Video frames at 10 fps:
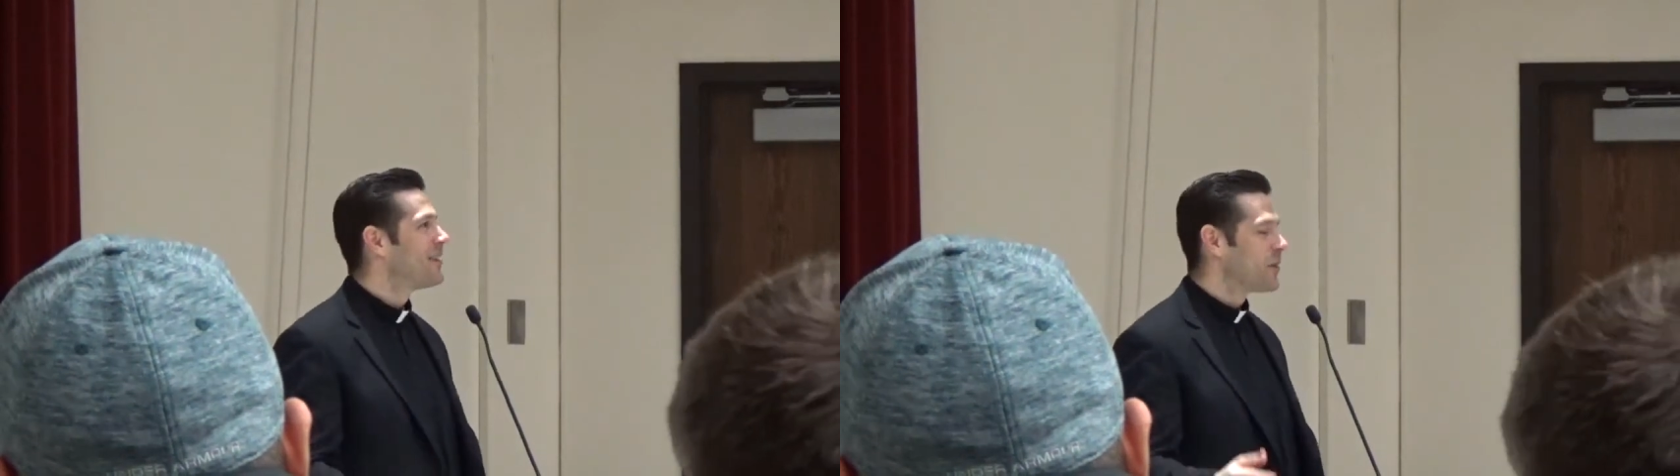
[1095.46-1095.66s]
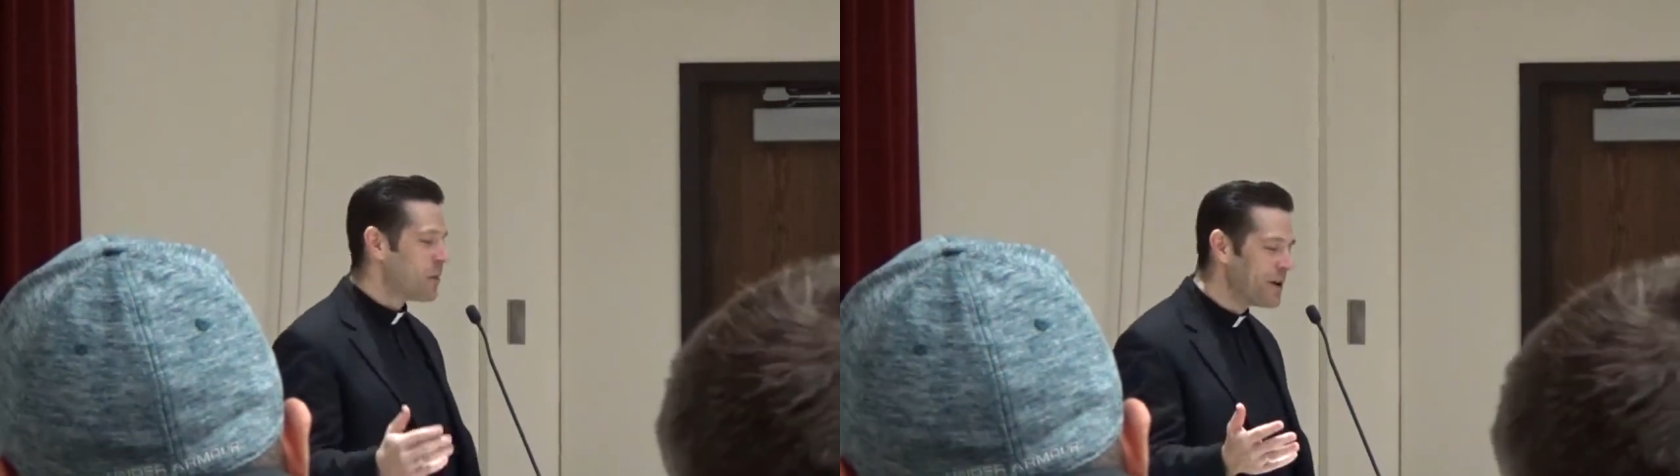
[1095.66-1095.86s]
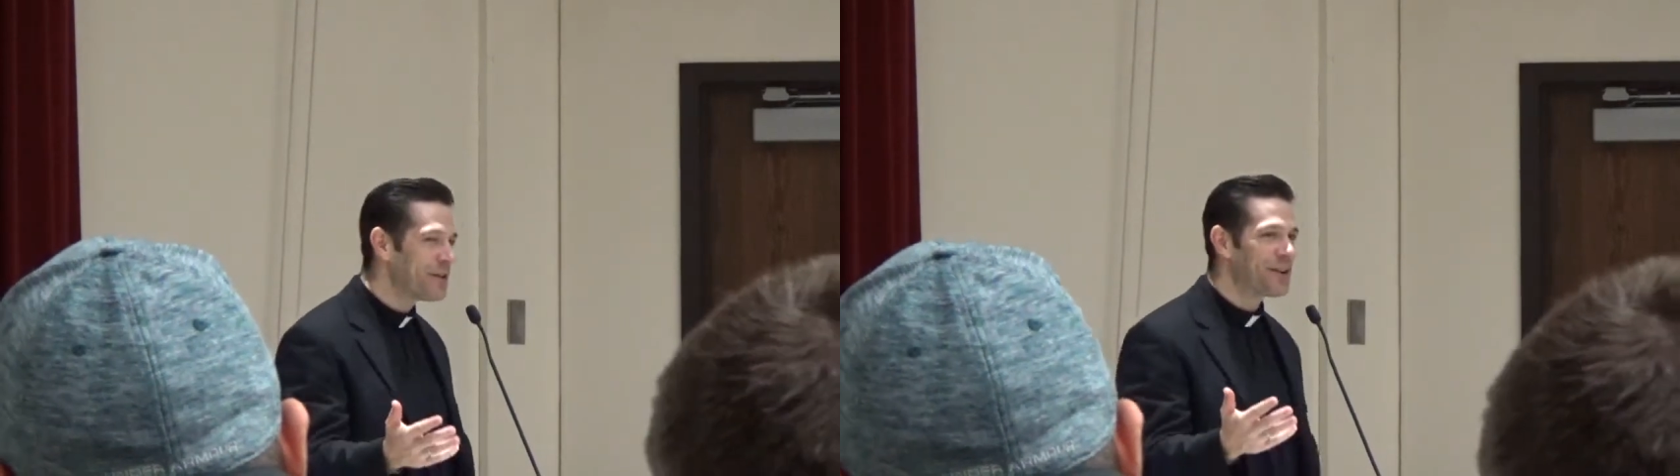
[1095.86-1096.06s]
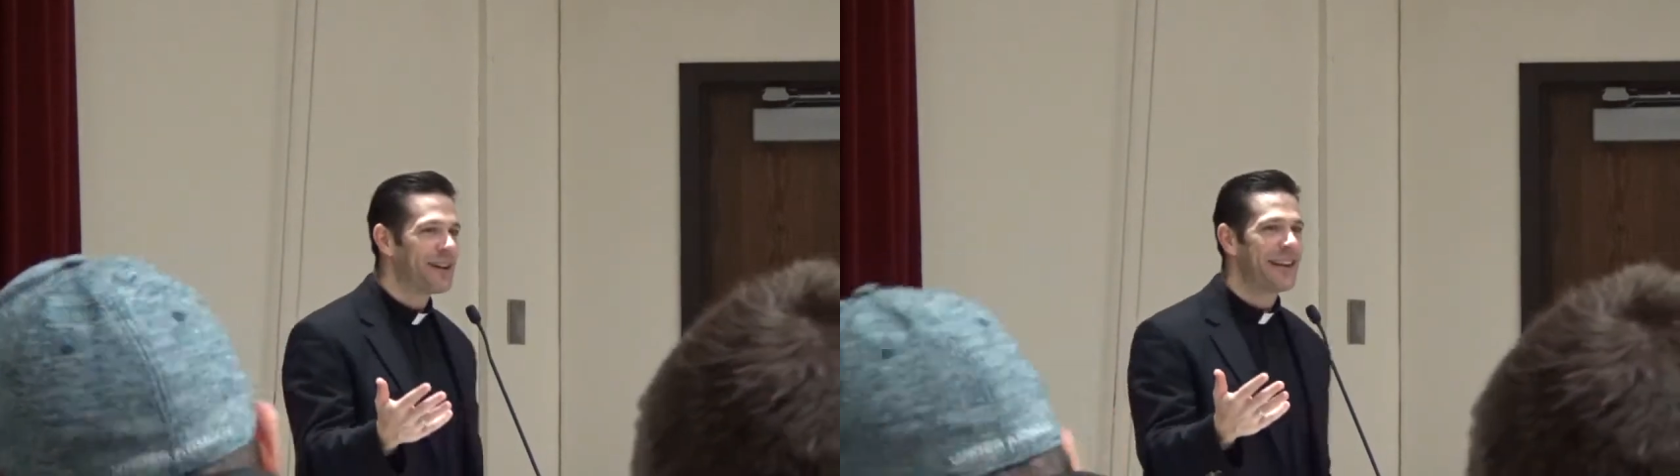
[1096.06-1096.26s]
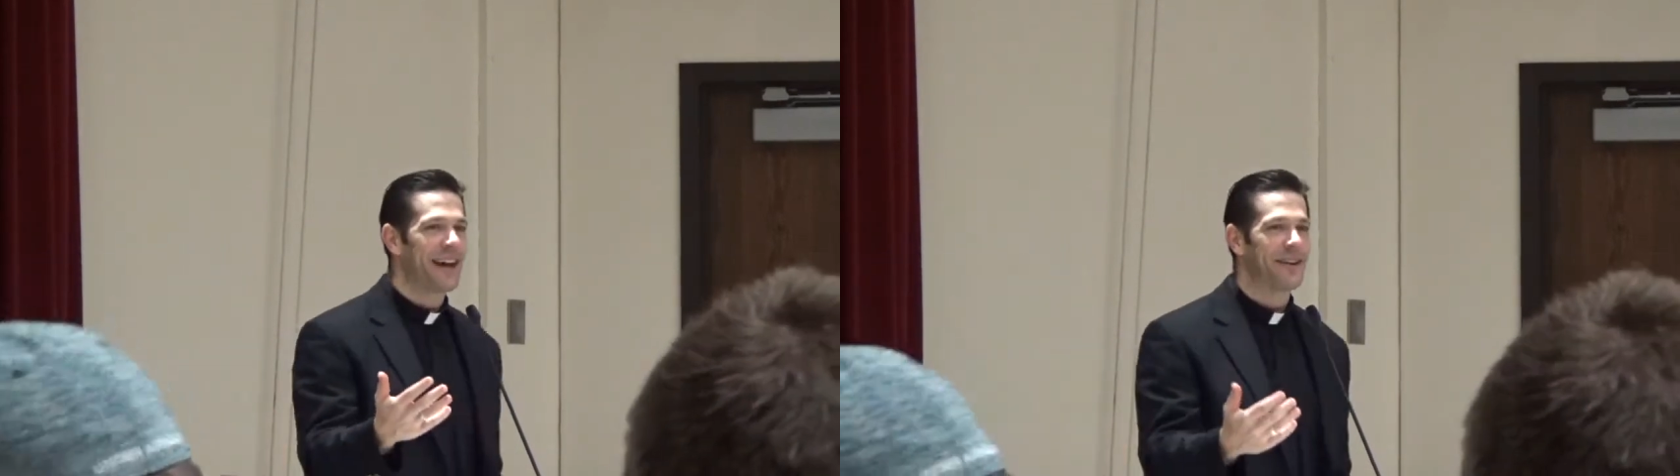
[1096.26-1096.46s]
To will the good
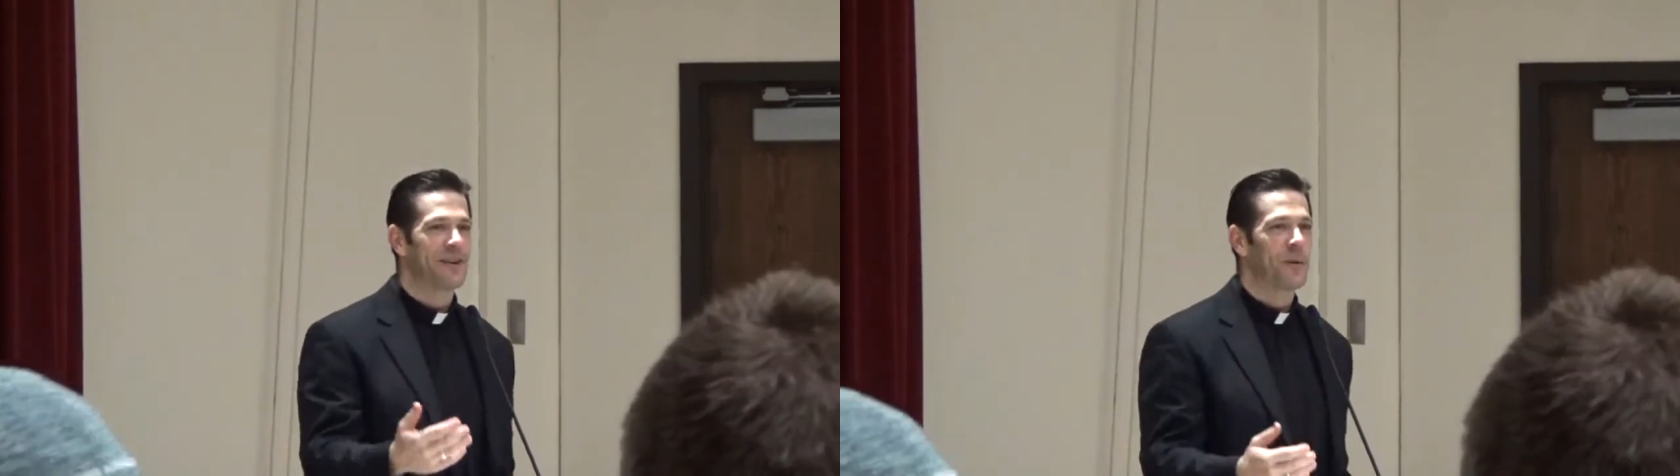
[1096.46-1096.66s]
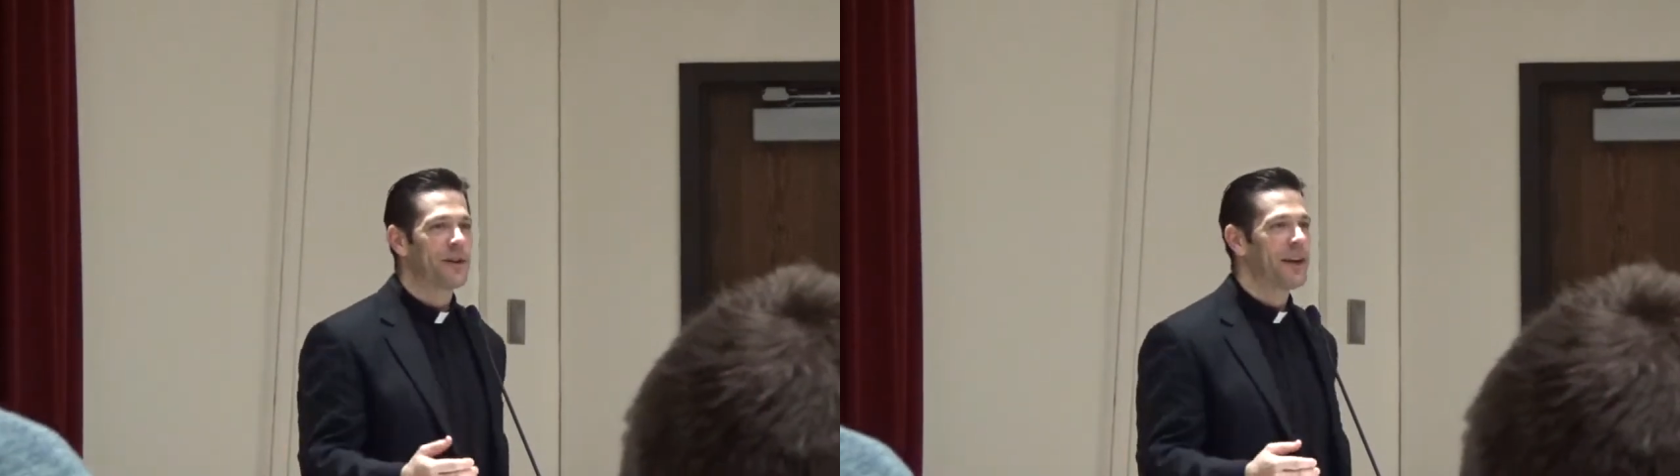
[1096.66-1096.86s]
of the other. Well